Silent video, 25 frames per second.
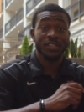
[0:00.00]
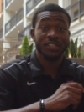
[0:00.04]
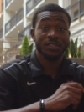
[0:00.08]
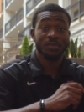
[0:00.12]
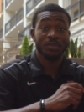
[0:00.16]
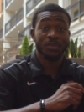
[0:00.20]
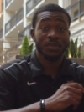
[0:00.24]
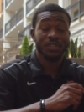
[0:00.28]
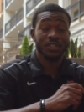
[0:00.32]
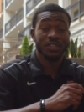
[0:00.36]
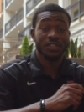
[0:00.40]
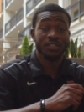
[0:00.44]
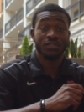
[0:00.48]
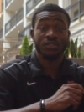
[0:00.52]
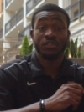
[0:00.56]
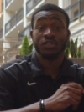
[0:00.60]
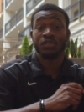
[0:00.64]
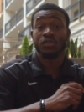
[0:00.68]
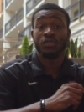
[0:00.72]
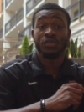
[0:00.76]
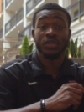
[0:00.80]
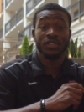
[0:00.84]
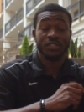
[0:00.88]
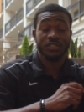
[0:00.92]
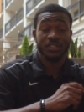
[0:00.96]
experience or
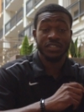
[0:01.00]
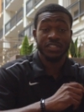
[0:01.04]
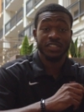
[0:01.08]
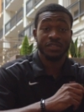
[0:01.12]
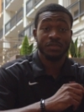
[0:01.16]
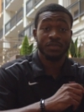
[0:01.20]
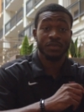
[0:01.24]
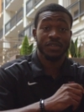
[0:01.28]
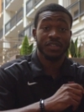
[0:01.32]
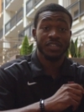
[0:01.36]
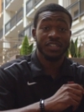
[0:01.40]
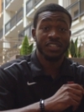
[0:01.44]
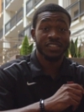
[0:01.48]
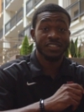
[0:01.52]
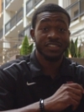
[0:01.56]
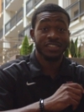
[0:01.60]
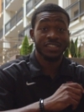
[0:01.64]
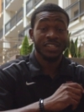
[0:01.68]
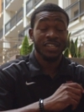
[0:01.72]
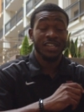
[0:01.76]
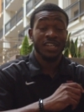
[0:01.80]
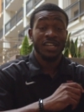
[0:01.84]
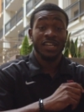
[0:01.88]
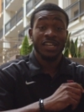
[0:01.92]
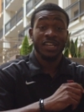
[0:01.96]
going to experience
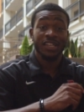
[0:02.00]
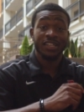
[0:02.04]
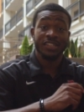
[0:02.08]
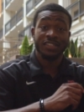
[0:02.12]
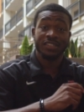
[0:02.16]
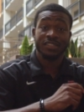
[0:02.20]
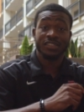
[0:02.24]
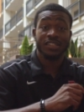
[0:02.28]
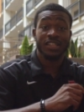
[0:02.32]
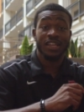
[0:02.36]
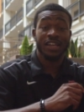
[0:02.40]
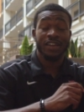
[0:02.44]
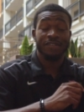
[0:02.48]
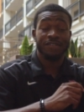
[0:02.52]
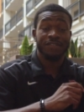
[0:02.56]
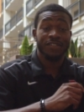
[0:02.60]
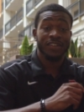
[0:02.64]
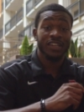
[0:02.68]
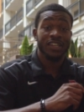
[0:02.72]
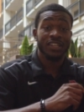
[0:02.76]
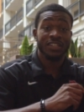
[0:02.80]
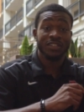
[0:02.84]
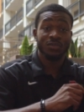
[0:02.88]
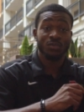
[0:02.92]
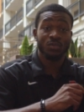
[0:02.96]
and it's that
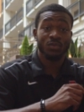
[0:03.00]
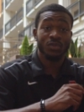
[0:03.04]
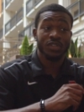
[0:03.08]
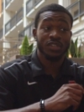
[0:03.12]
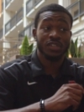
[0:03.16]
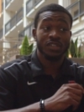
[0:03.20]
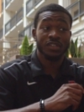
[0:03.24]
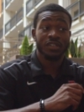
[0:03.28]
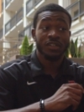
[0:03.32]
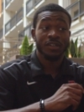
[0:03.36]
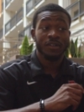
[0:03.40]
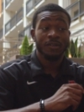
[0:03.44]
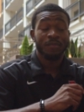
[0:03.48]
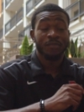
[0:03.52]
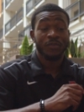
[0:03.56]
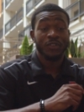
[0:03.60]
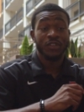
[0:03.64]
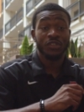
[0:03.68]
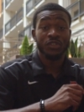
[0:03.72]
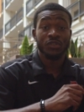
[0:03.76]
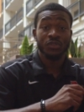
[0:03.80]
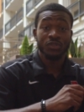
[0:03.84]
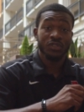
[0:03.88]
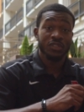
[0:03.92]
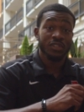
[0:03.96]
phase where you
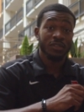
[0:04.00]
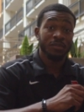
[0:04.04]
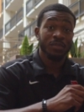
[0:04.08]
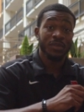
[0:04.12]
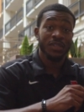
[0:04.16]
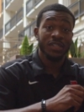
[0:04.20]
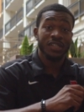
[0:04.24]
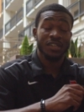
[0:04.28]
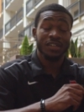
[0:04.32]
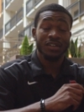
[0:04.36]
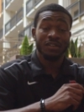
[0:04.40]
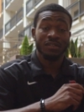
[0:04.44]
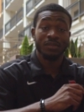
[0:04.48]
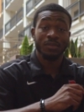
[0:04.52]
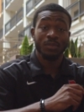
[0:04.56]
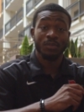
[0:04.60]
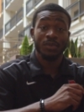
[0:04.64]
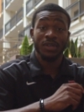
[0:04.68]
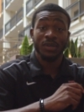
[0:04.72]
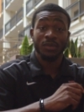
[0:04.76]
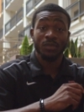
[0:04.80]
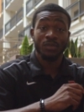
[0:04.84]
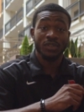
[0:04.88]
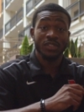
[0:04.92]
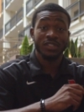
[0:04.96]
used to being comfortable
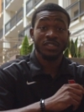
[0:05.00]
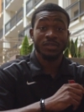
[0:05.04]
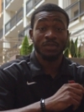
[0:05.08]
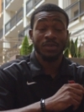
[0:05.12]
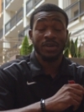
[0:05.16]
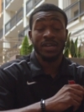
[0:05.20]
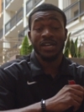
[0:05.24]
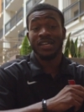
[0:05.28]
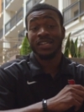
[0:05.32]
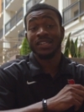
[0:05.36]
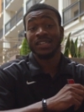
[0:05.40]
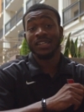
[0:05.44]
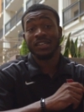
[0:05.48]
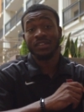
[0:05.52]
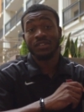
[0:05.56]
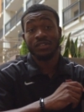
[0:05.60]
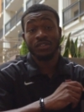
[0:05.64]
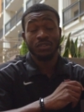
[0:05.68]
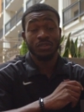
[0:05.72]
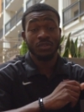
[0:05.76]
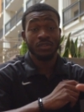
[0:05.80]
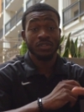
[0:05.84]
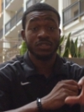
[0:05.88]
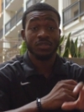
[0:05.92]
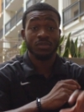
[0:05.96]
at one spot and now you're
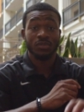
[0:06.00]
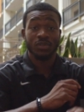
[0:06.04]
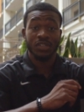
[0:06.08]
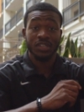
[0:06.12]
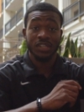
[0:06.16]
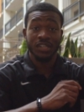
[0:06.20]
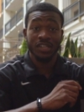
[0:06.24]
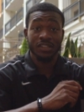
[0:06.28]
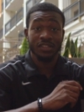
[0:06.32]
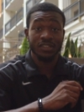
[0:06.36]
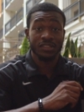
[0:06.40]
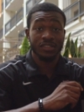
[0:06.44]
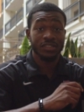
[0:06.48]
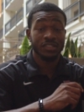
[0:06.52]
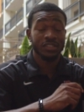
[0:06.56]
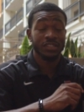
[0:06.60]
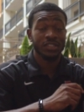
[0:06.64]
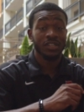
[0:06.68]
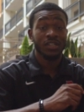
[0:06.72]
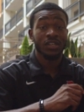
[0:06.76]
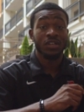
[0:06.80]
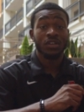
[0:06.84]
going to another